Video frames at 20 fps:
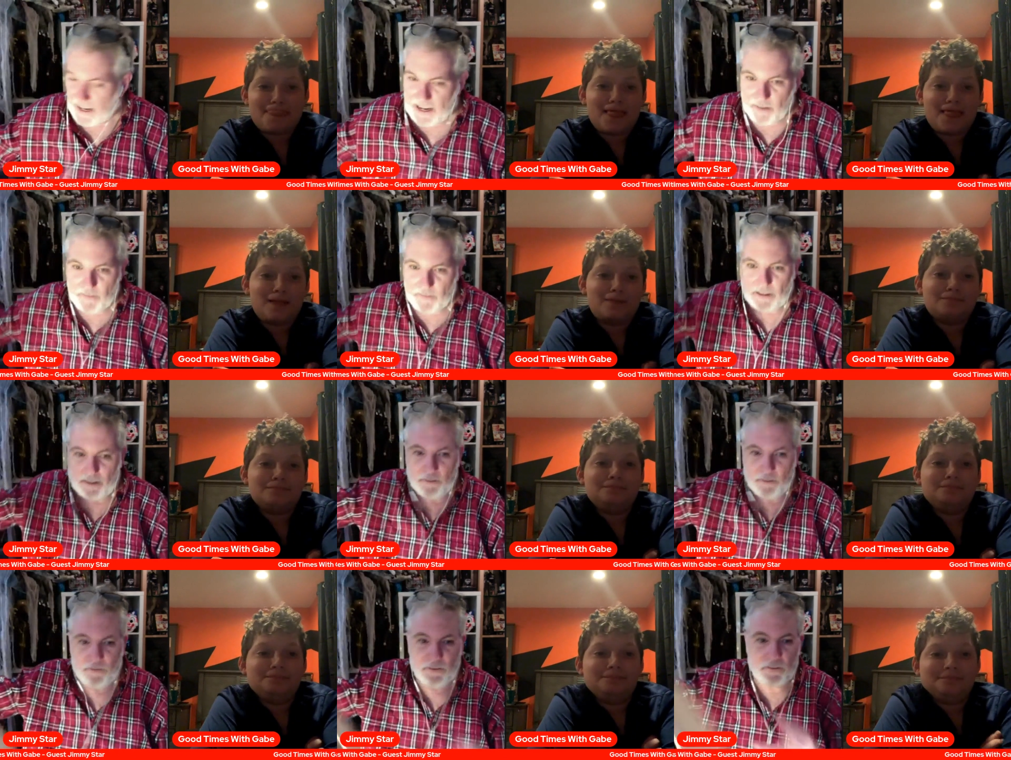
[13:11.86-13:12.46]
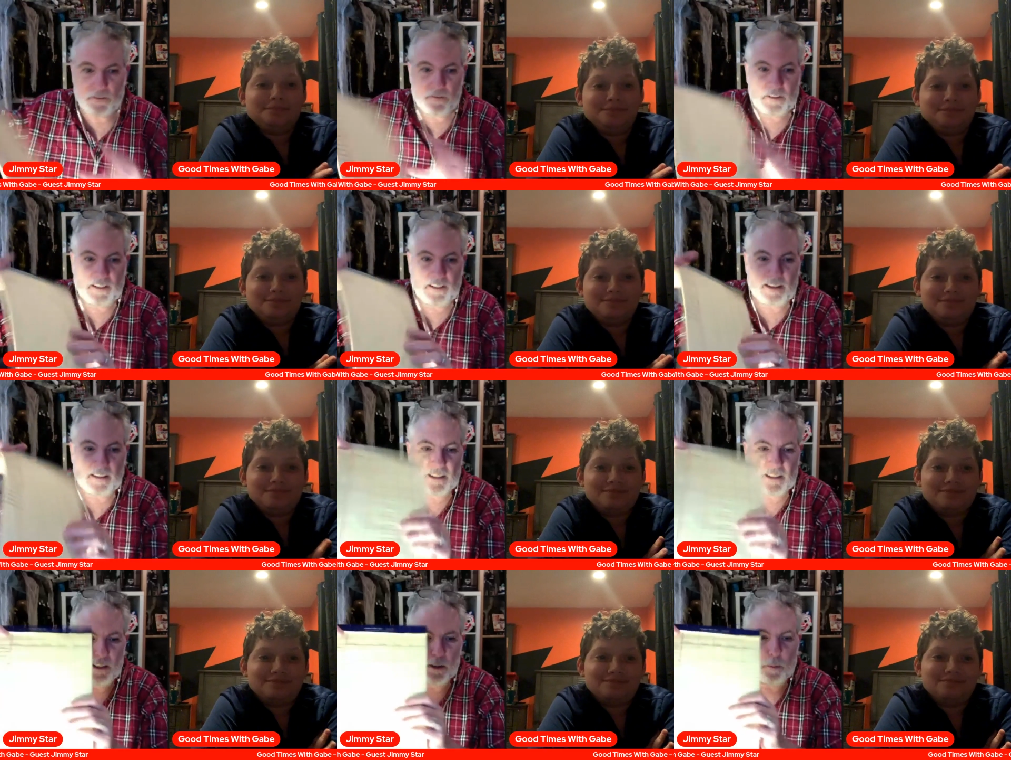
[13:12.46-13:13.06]
Speaker 1: have like 15
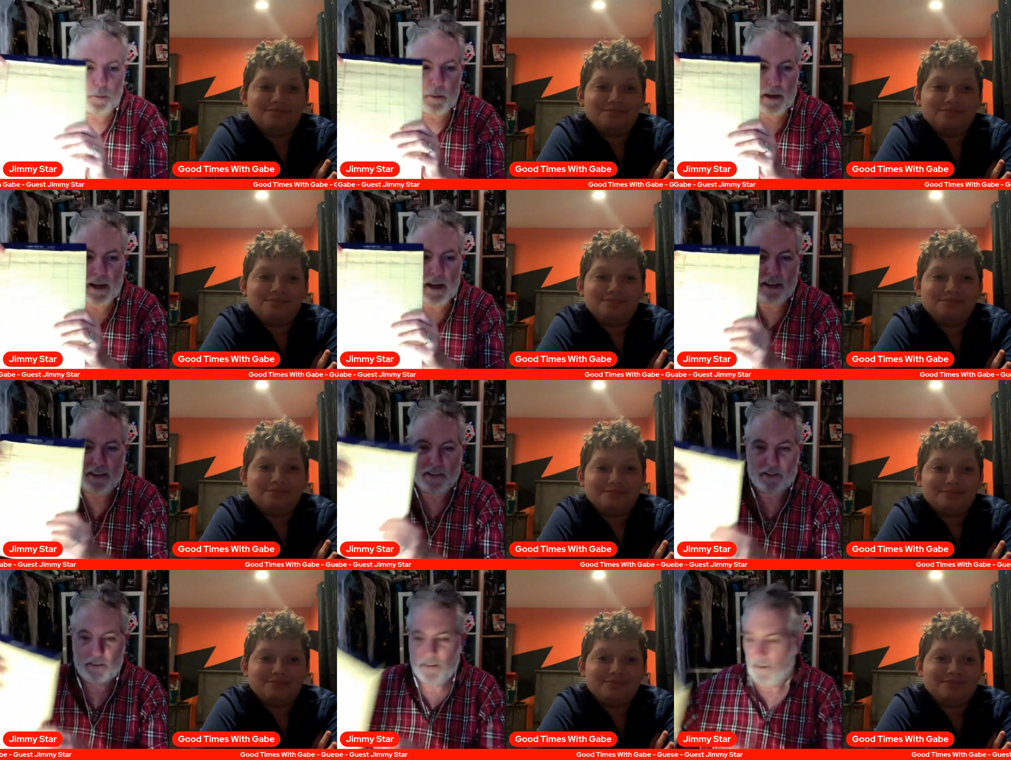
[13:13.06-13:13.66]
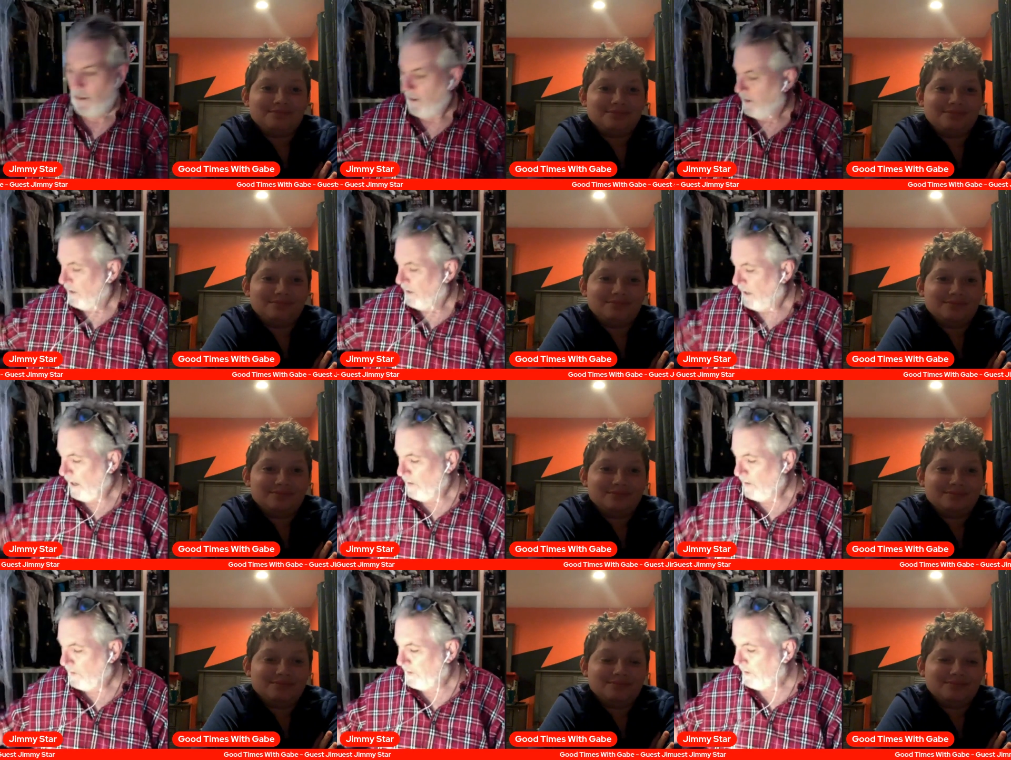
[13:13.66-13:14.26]
legal pads.
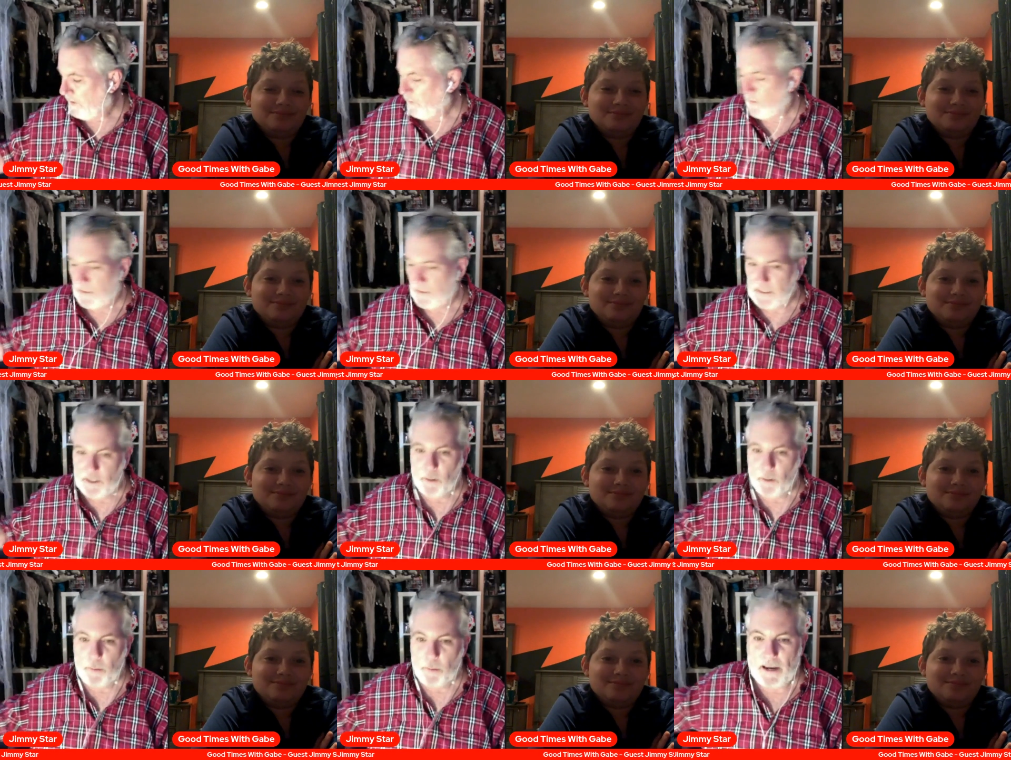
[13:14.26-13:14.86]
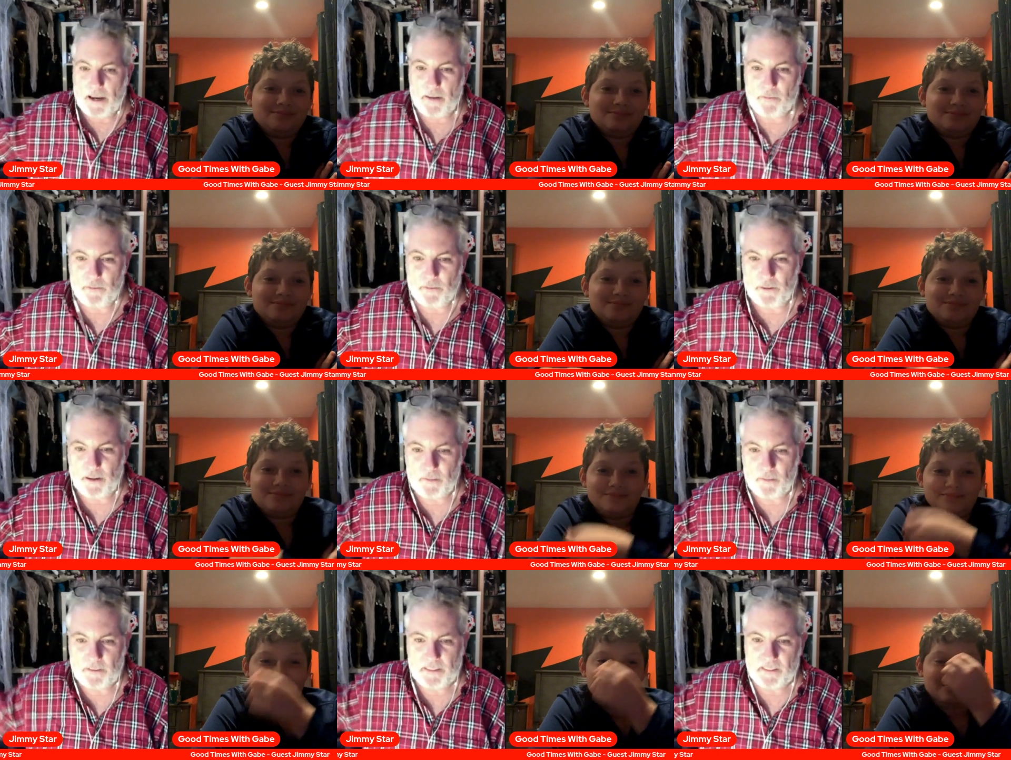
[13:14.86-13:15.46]
I have a different legal pad for
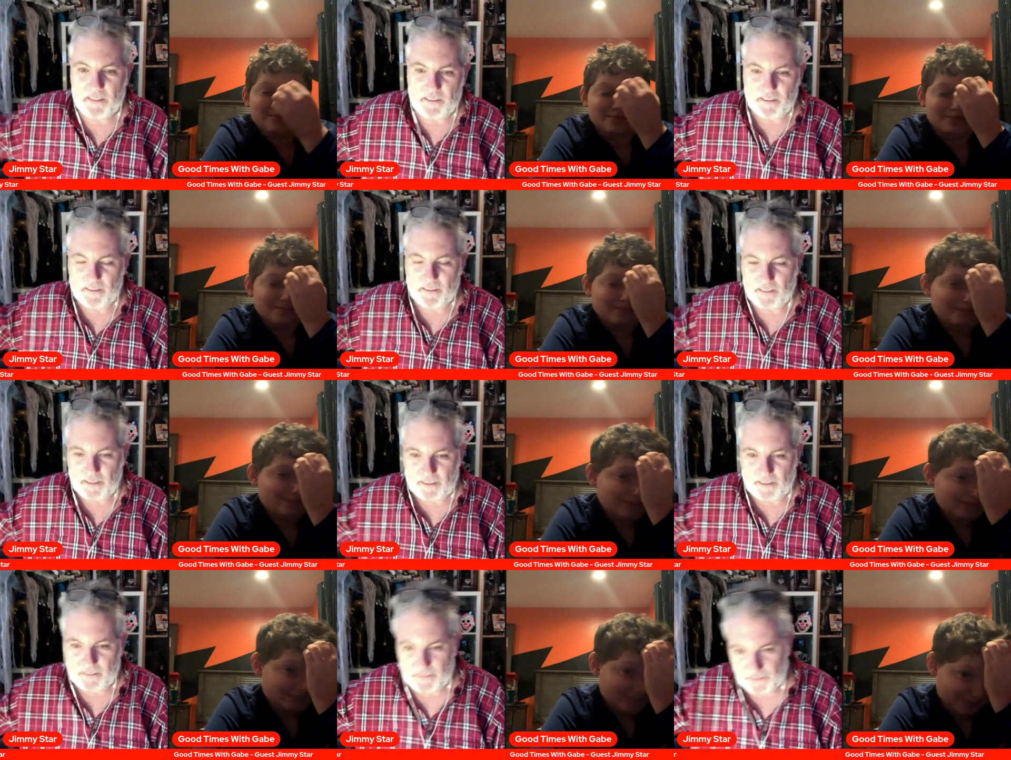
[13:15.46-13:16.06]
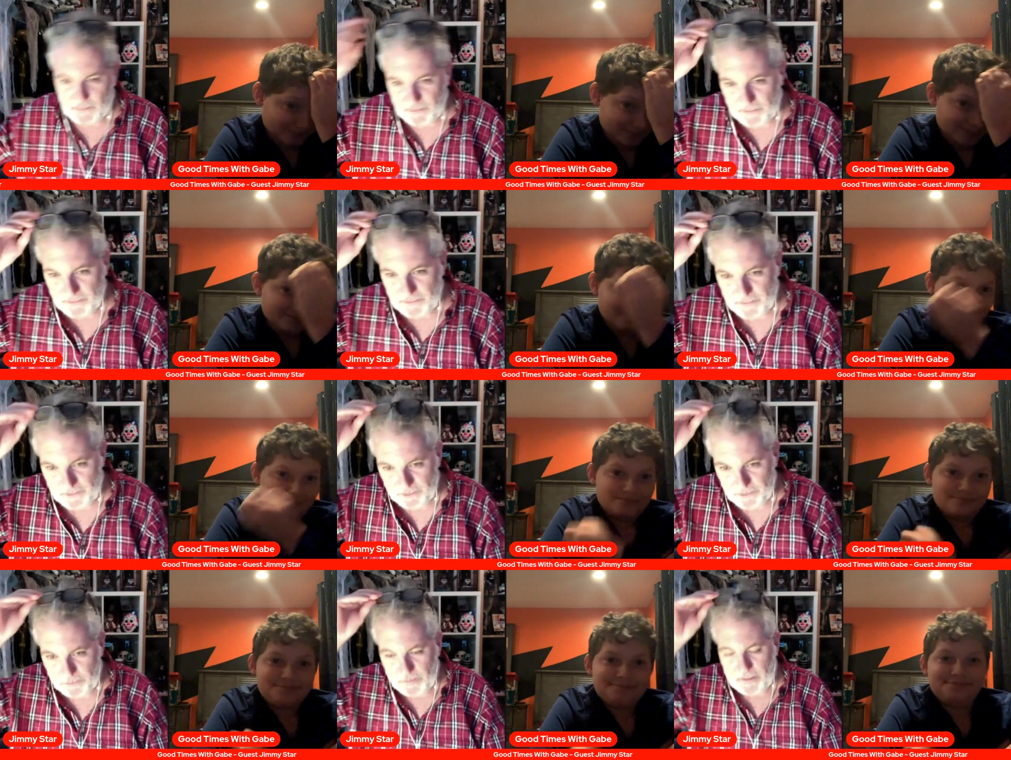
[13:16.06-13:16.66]
everything, like
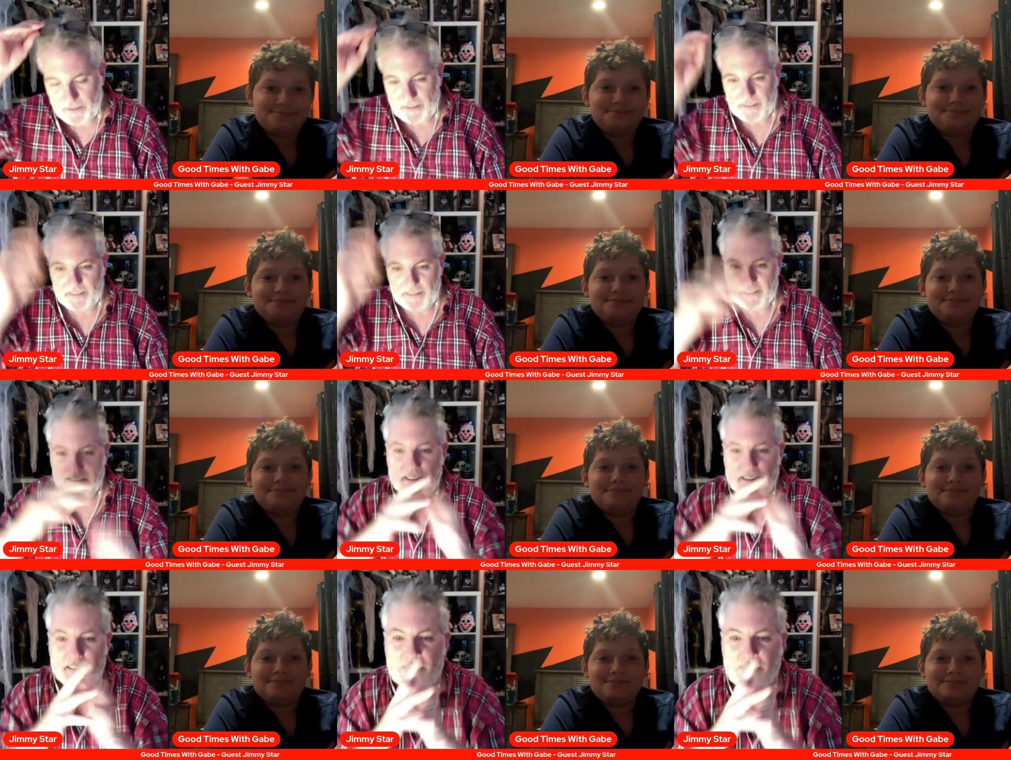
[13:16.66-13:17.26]
so I can